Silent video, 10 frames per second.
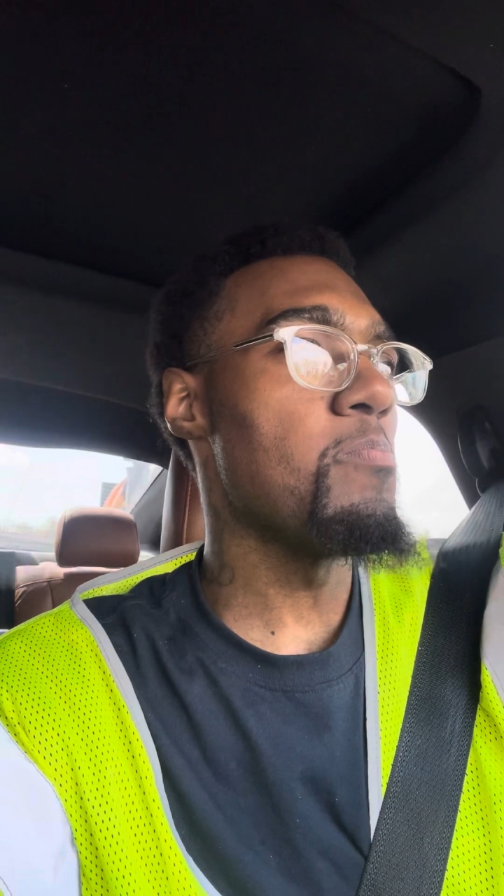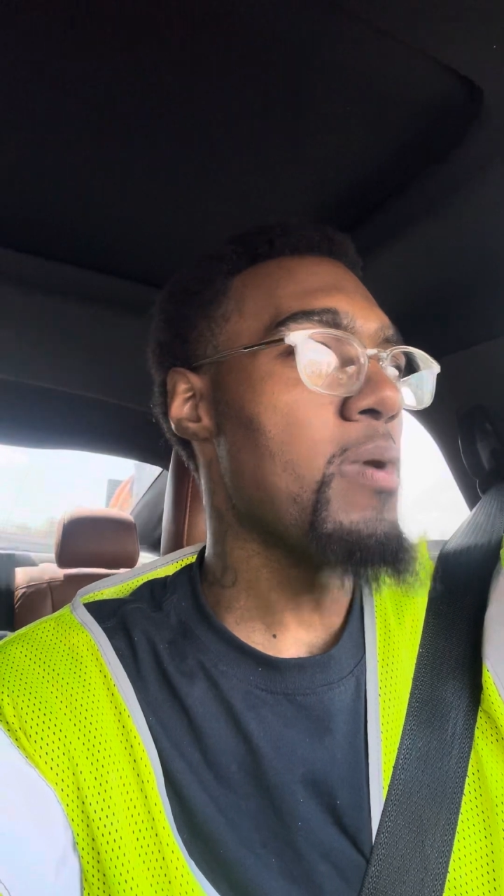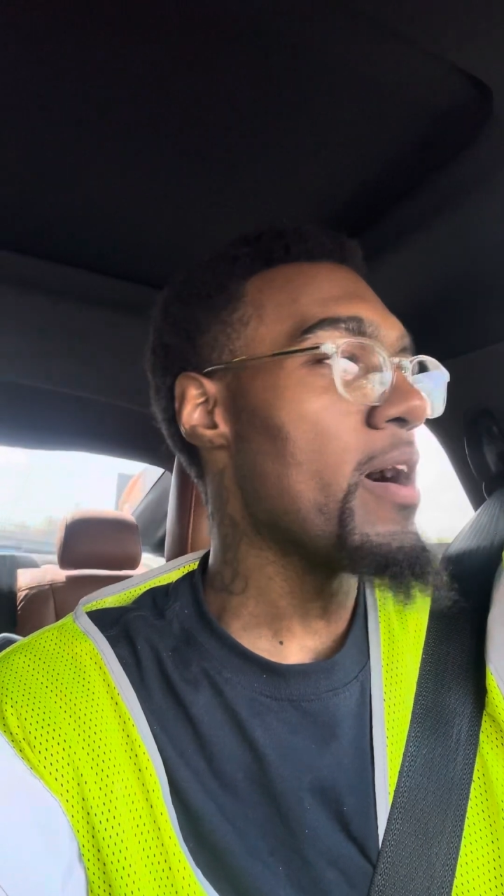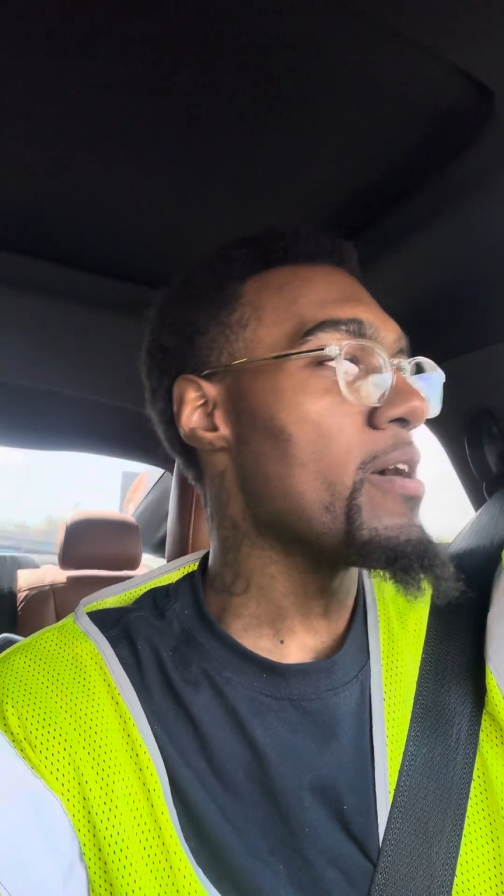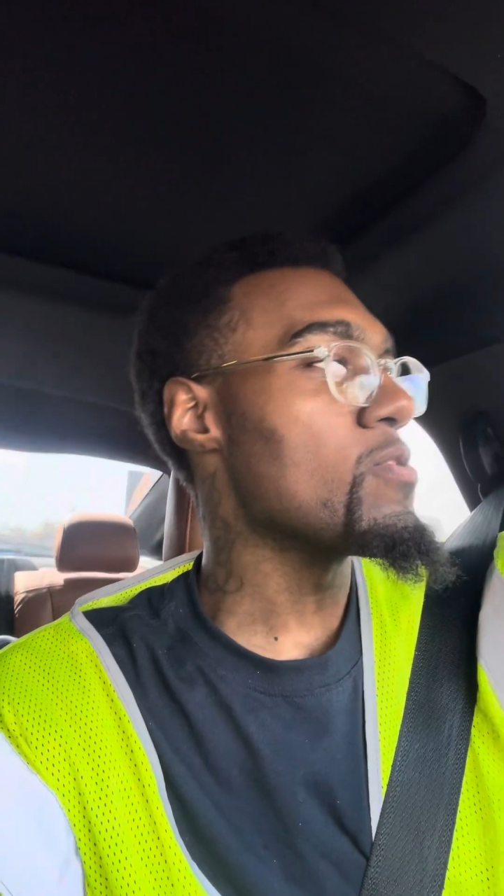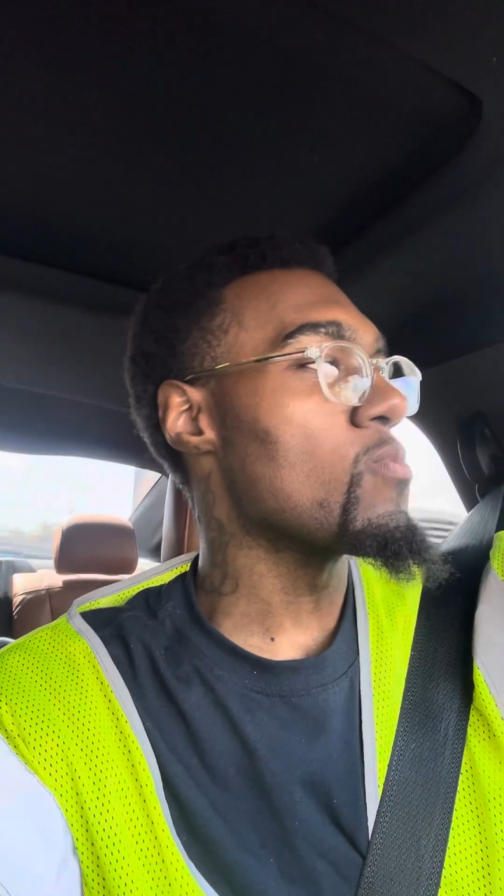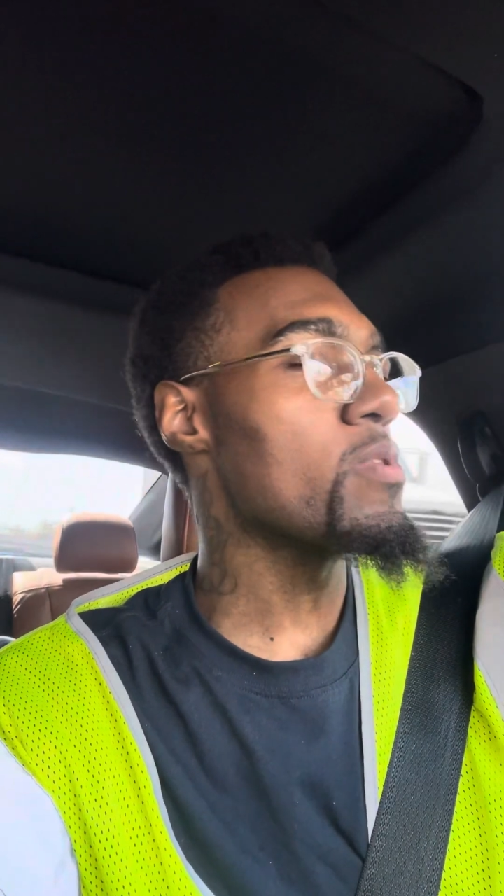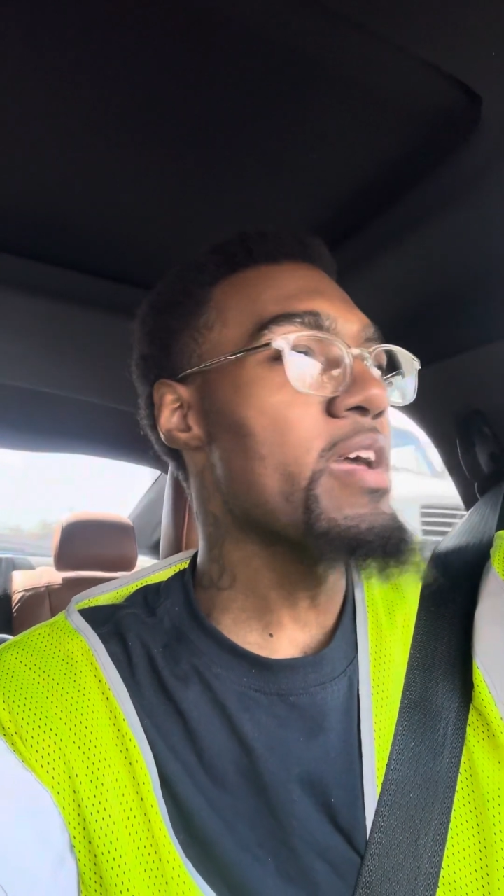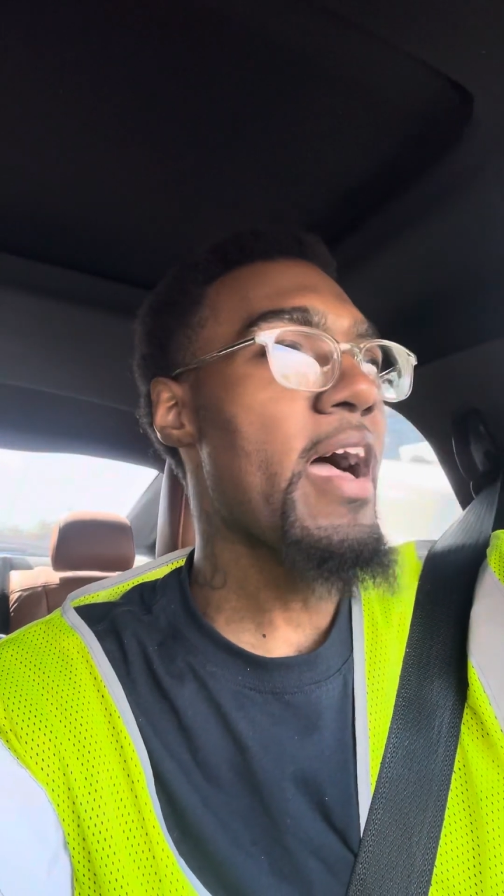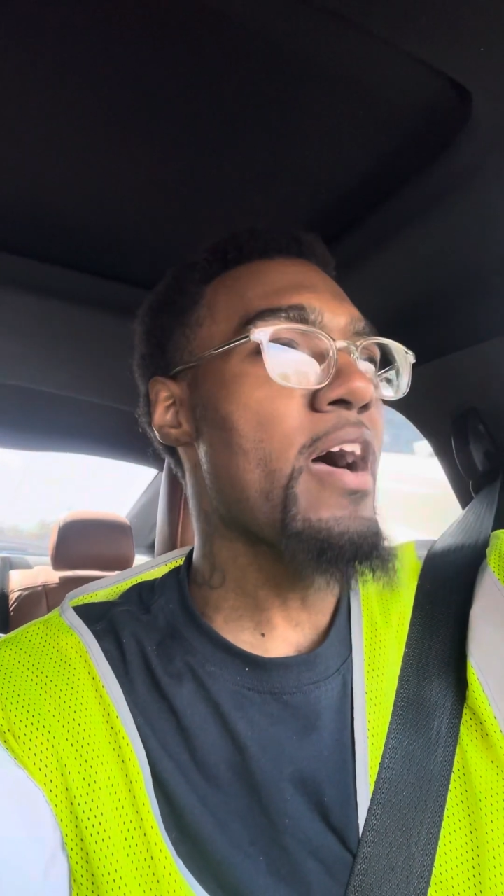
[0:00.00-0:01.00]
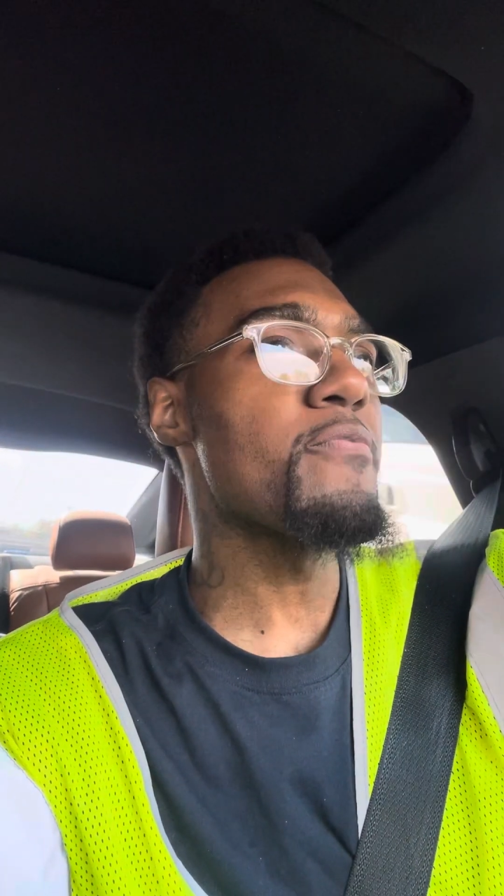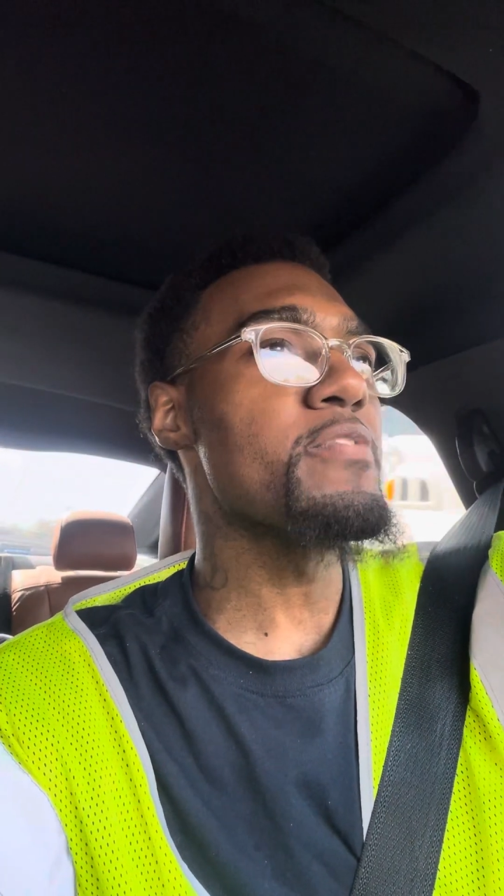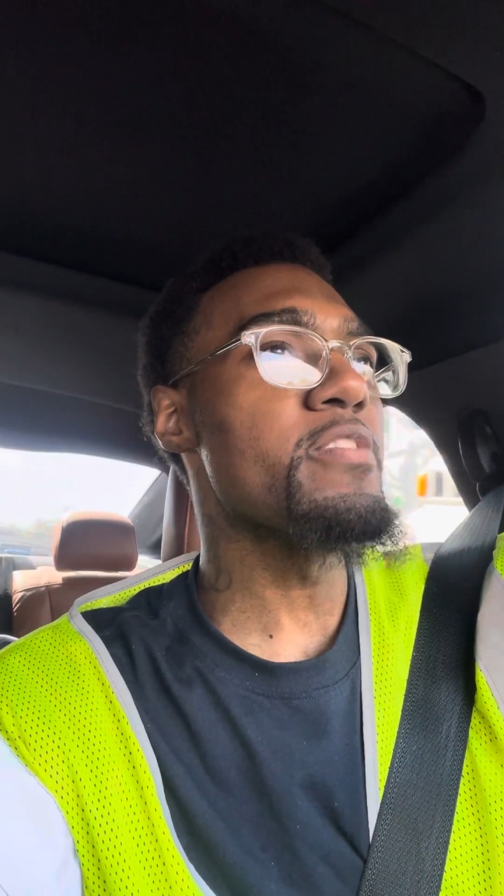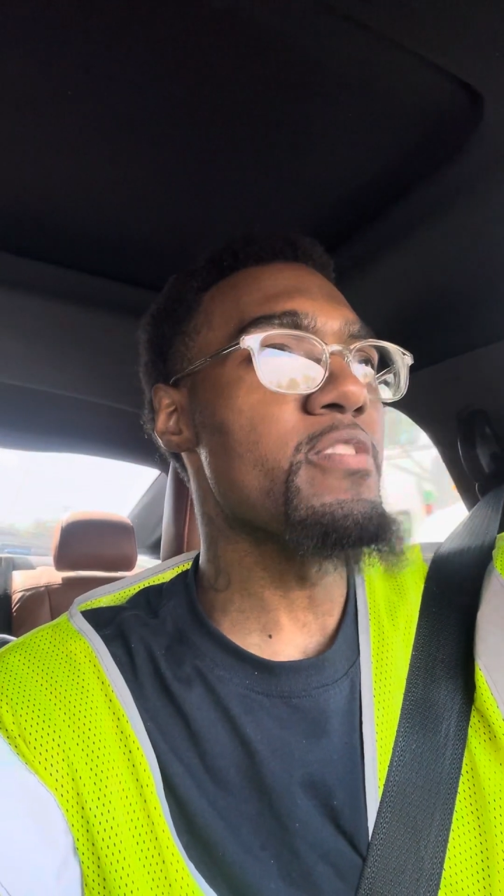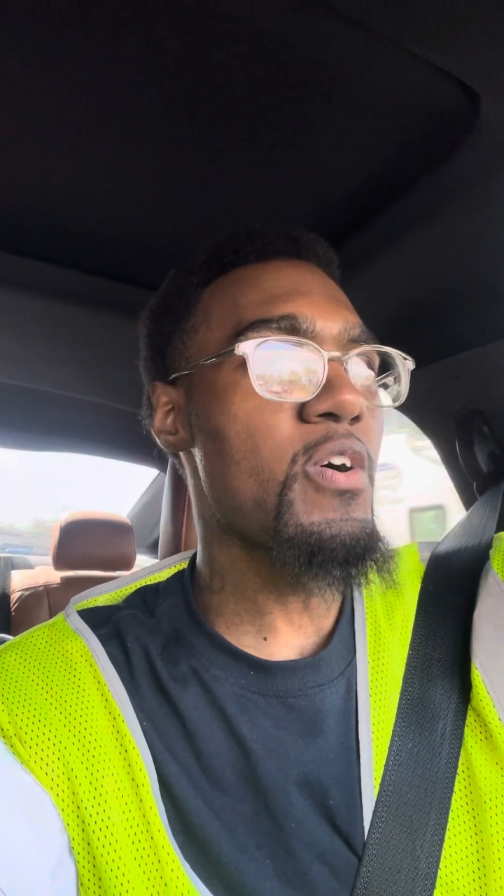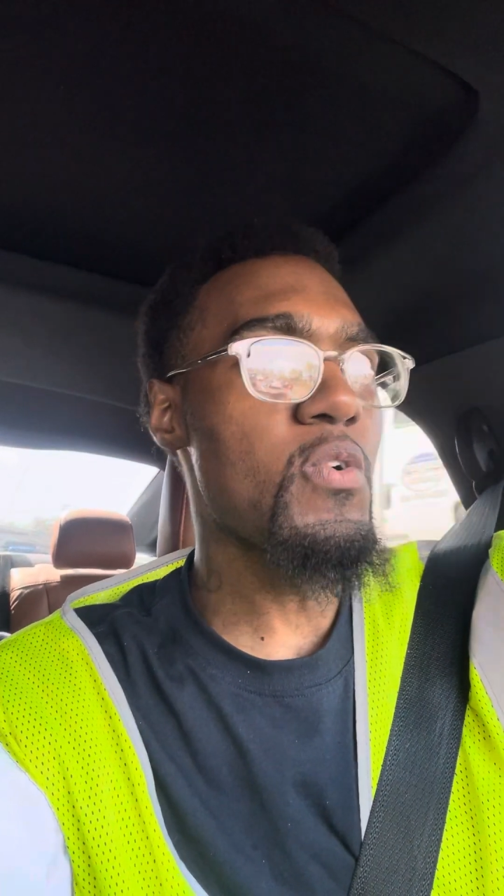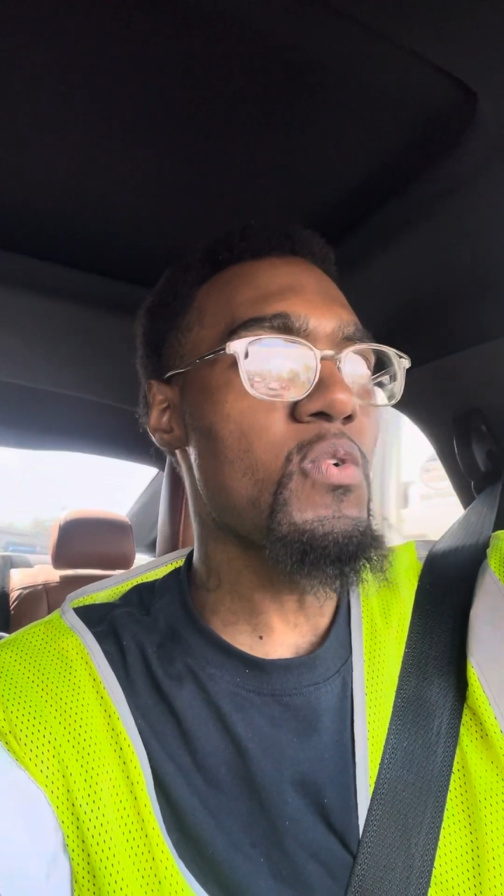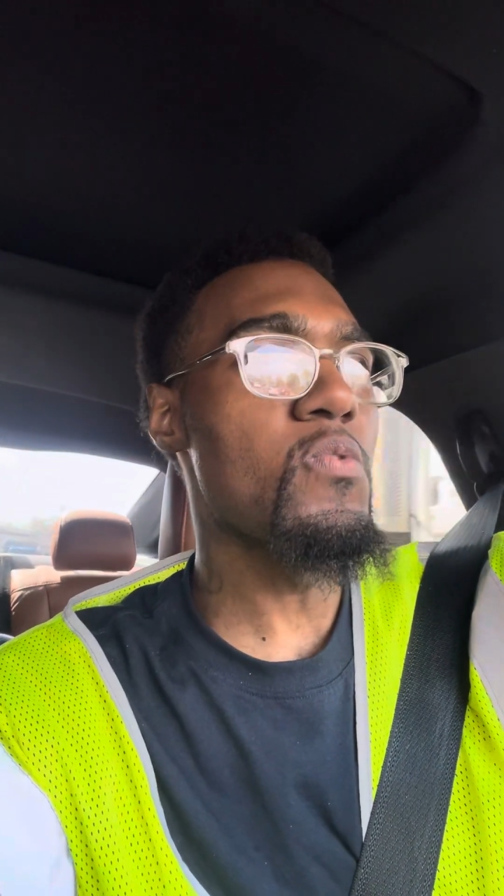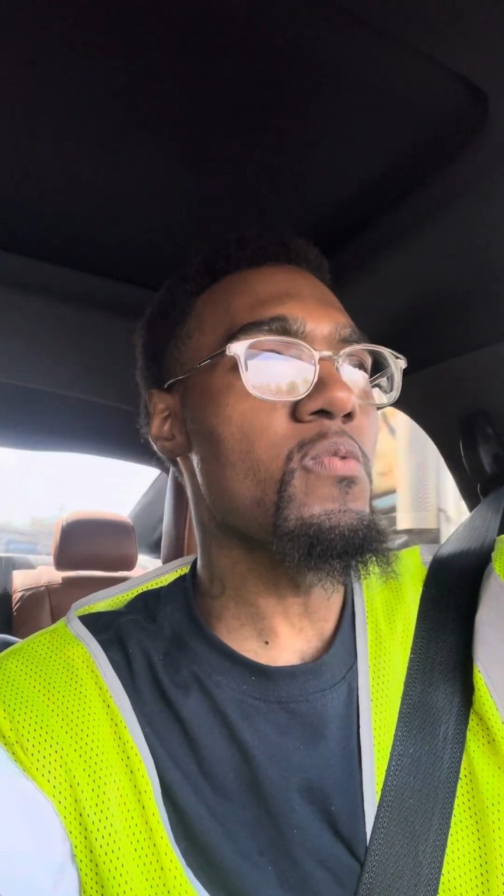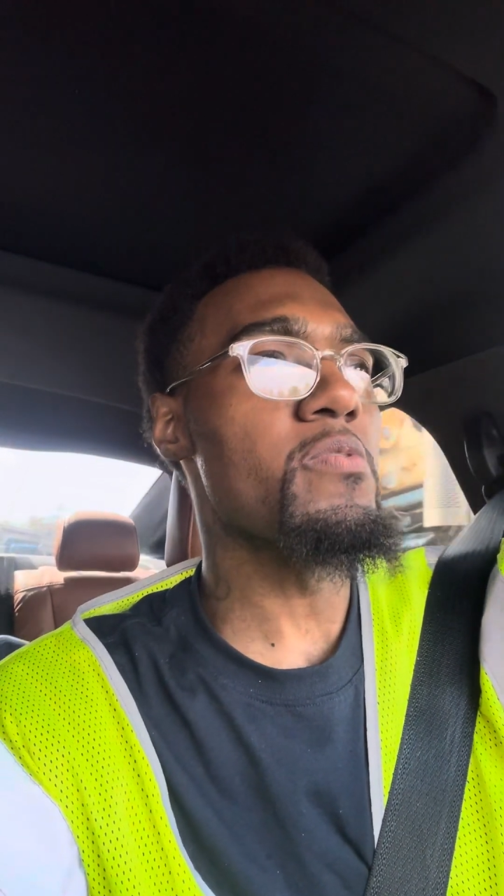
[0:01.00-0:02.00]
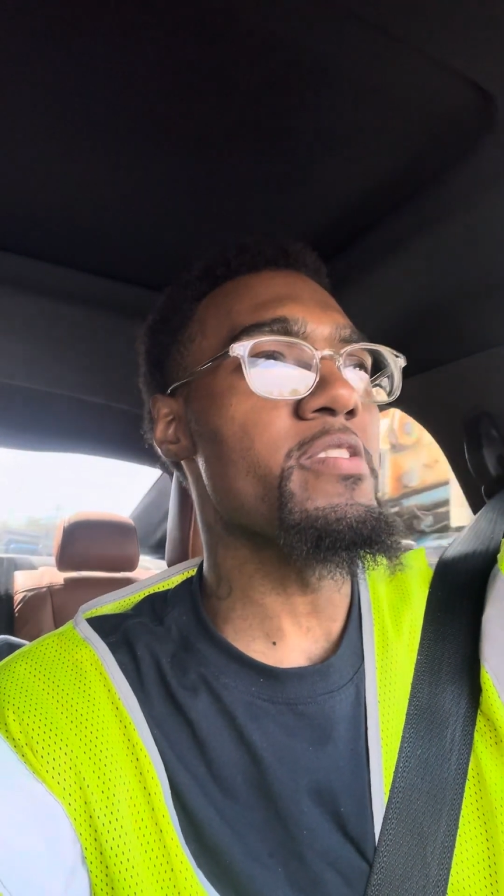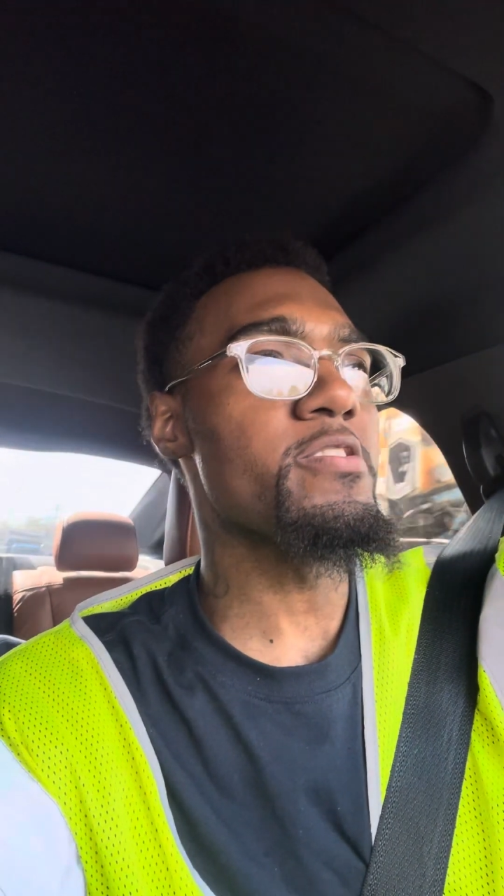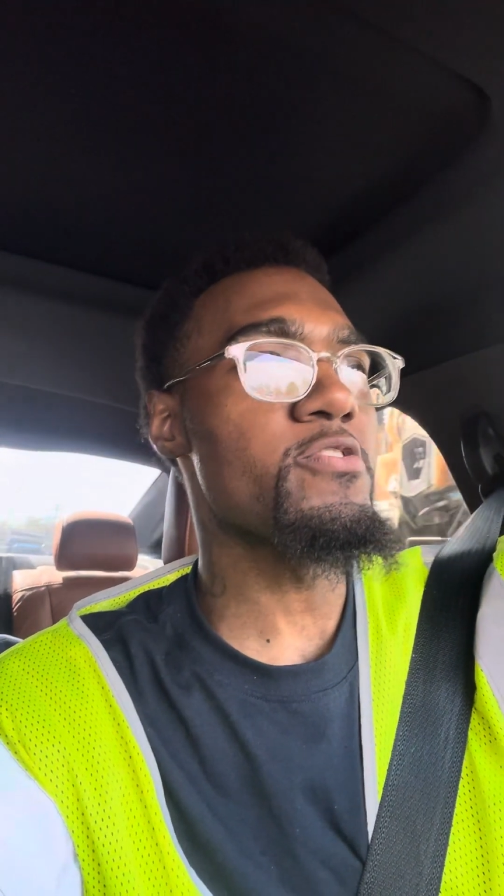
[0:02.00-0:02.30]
but we have to know this,